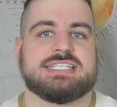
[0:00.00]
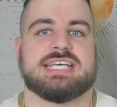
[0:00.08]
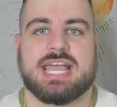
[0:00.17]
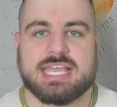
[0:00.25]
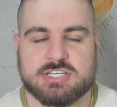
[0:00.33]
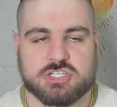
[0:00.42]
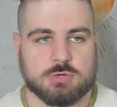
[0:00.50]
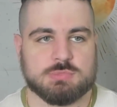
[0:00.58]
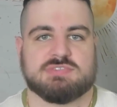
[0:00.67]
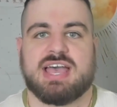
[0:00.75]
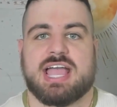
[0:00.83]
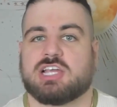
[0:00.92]
deck in terms
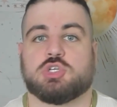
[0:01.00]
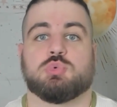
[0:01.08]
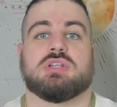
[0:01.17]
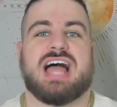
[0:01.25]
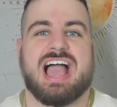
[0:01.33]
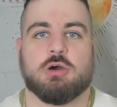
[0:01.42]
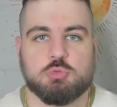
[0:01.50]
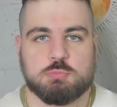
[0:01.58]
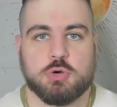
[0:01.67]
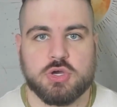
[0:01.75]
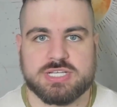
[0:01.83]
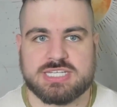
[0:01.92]
of actual
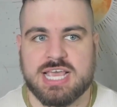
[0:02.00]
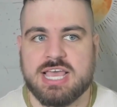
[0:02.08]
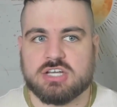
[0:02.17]
output,